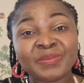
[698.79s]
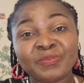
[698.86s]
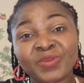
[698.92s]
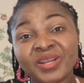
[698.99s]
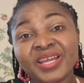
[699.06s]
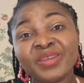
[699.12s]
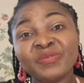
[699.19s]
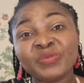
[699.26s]

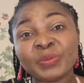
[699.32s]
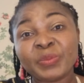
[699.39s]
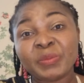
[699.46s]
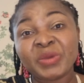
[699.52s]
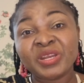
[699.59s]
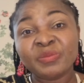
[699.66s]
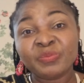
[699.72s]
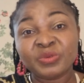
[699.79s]
applying for
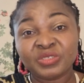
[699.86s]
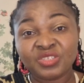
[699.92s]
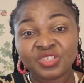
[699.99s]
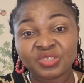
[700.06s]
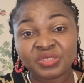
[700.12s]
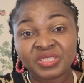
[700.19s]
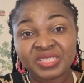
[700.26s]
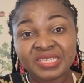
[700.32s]
permanent
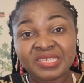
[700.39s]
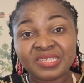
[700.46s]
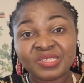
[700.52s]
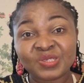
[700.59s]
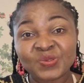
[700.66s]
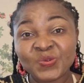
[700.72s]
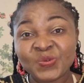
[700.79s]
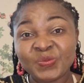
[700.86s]
positions in the
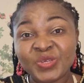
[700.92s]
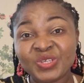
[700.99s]
school,